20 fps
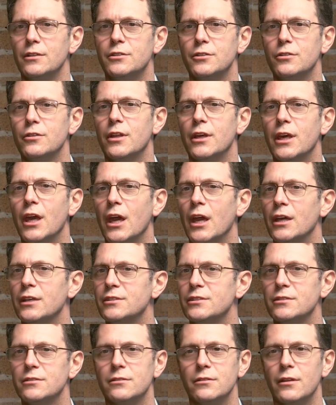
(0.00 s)
to the
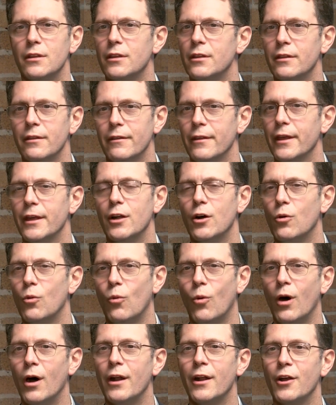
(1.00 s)
case, they
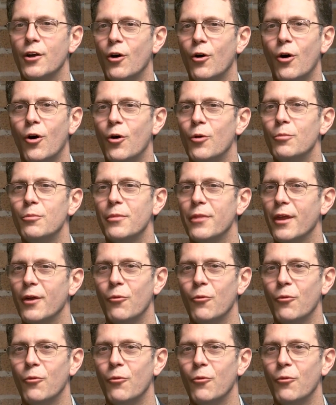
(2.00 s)
don't want to go home.